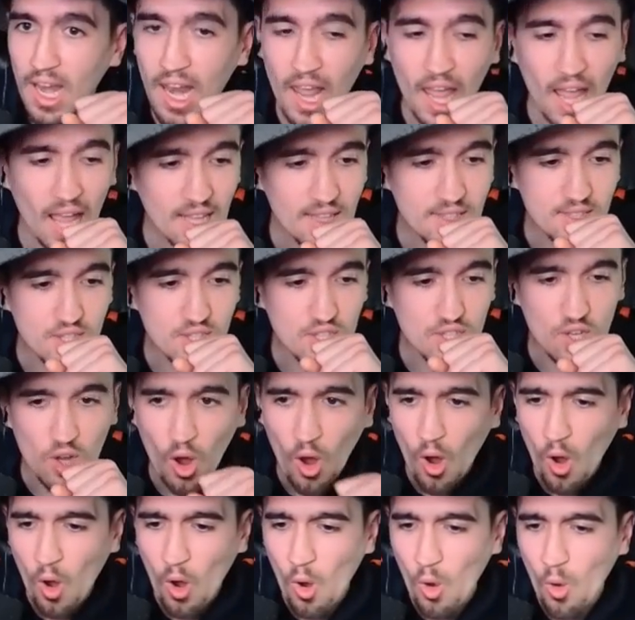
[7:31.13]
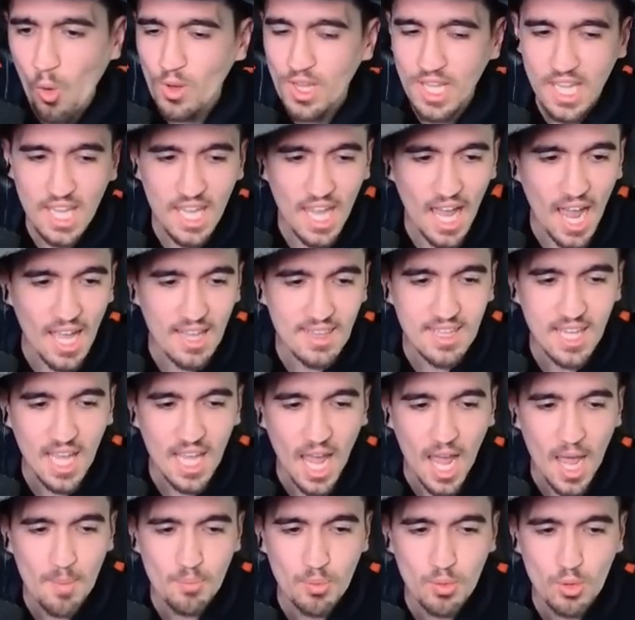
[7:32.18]
Let's go! He had
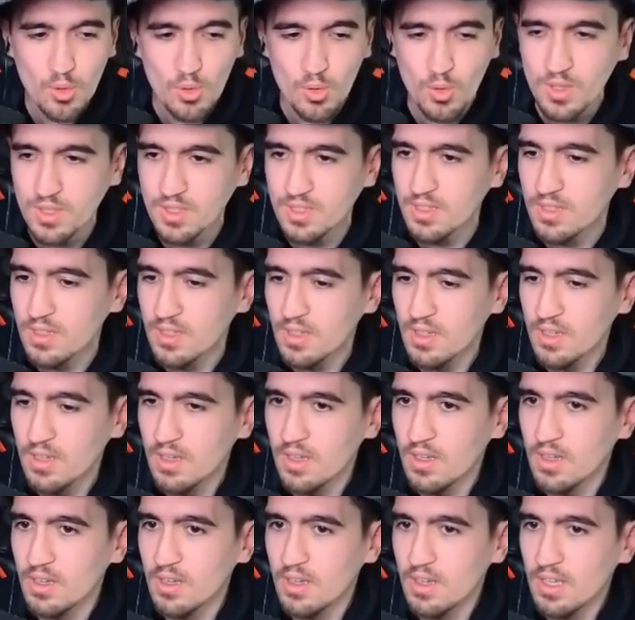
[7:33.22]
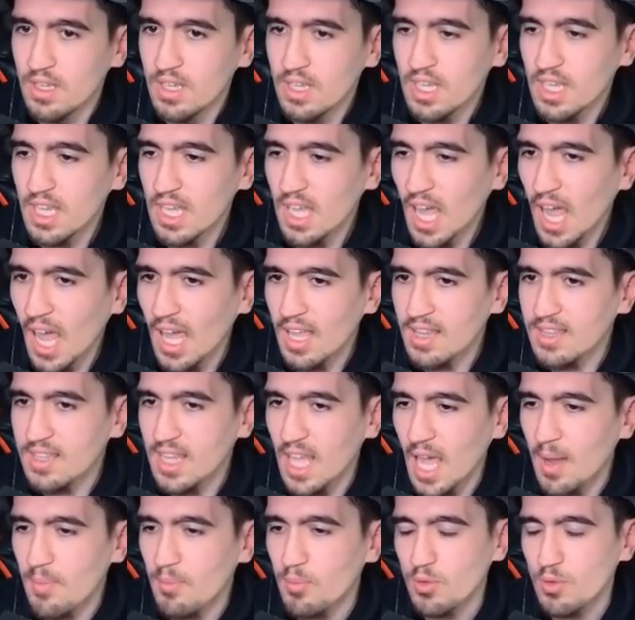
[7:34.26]
Taproot! He had
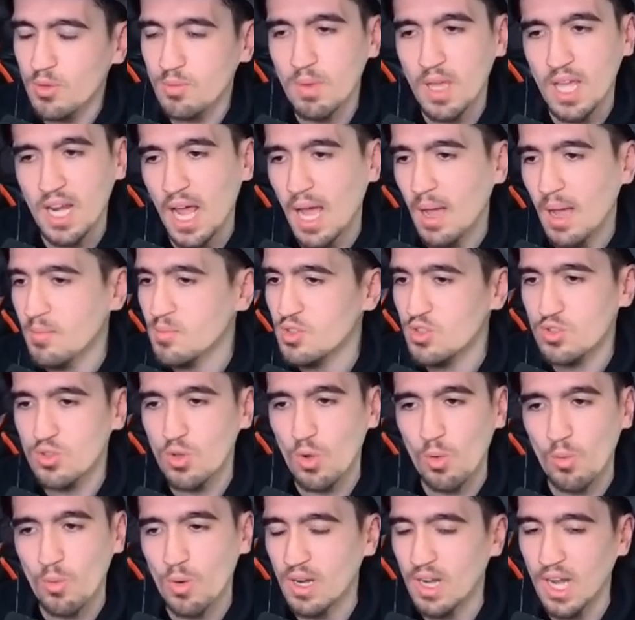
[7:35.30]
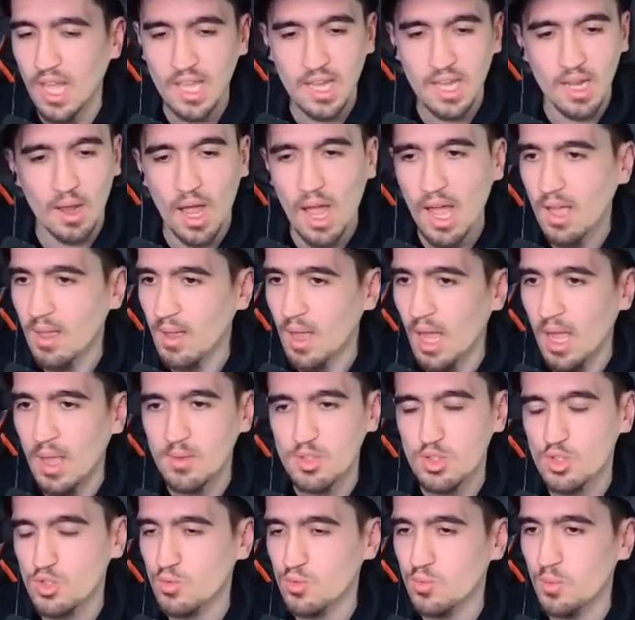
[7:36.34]
Taproot, man. I'm so... Like, I, I
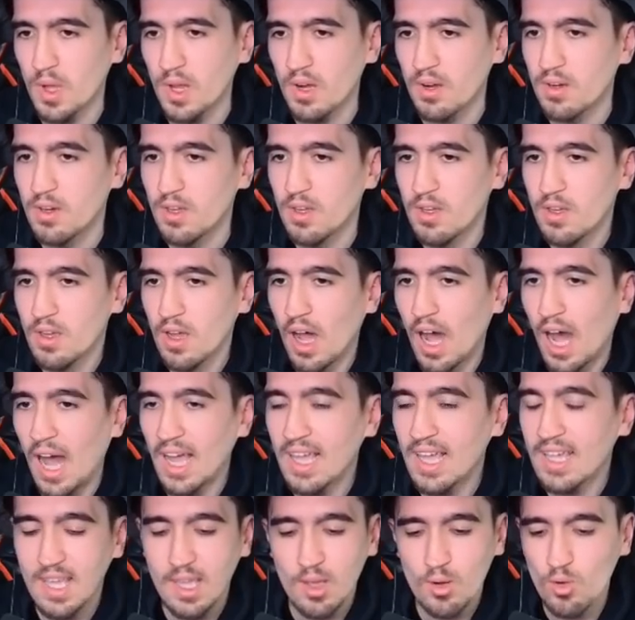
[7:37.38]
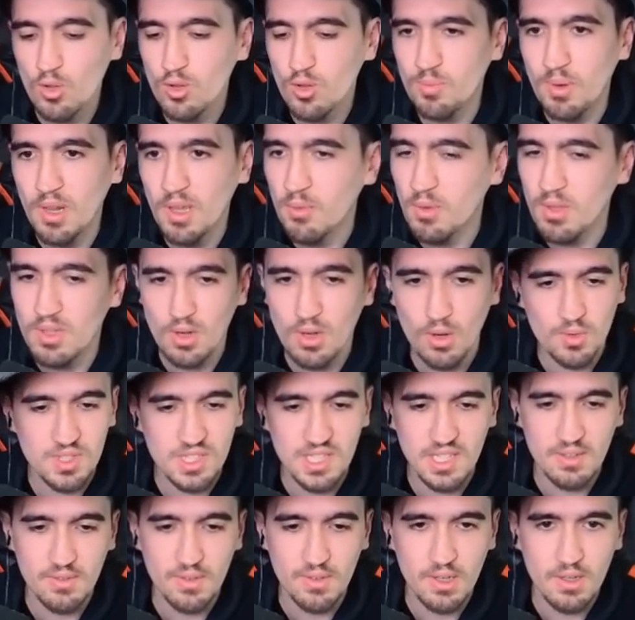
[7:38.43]
swear, I cannot play with low
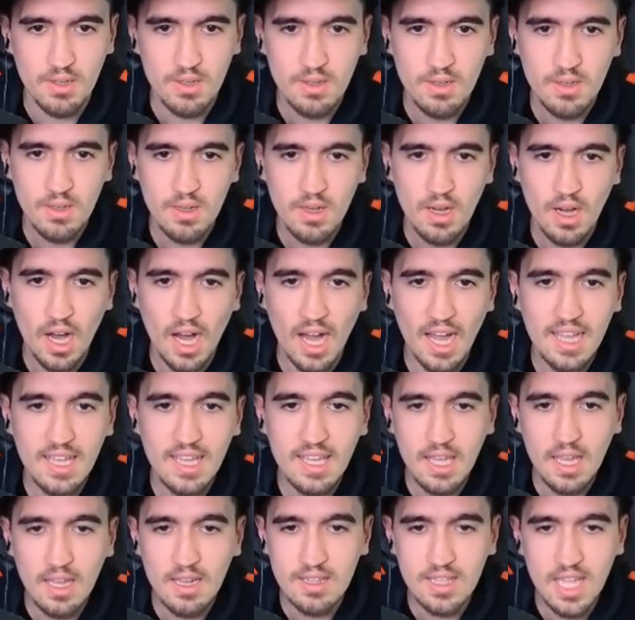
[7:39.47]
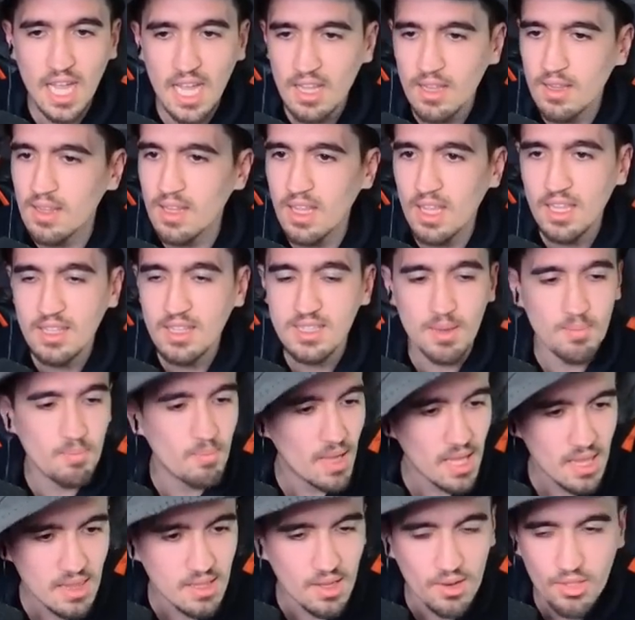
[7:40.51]
silver. I... That... It's a
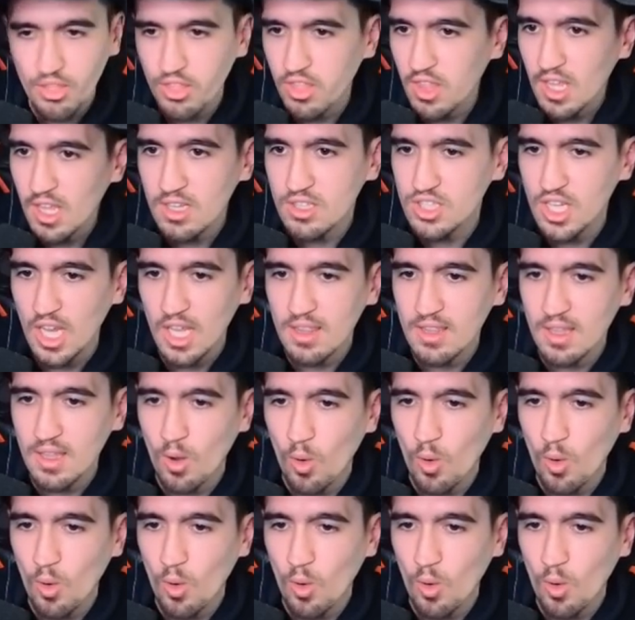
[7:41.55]
mental thing, Chad.